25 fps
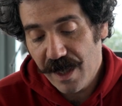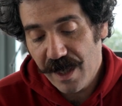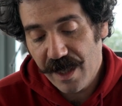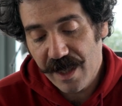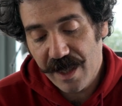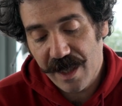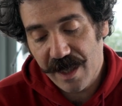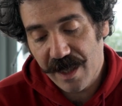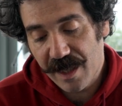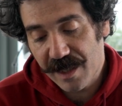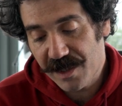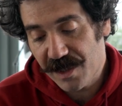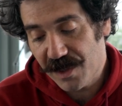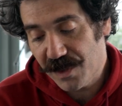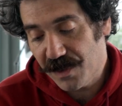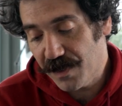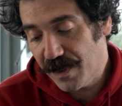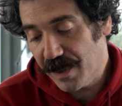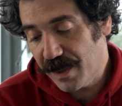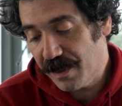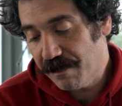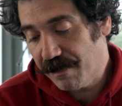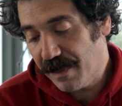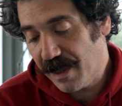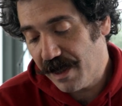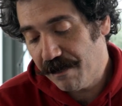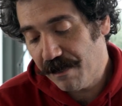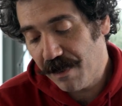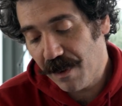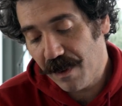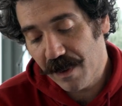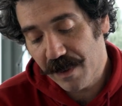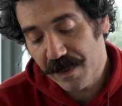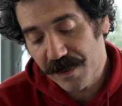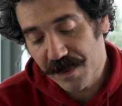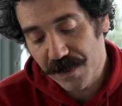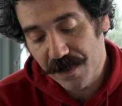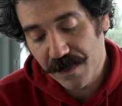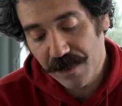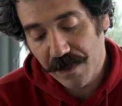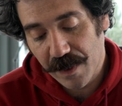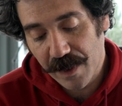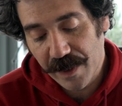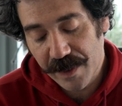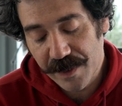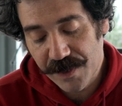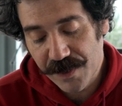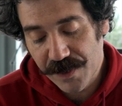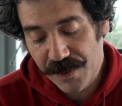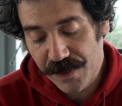And then this is written by Boris
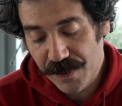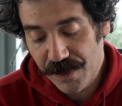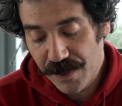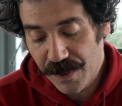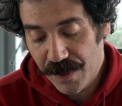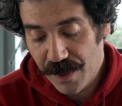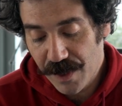Groys.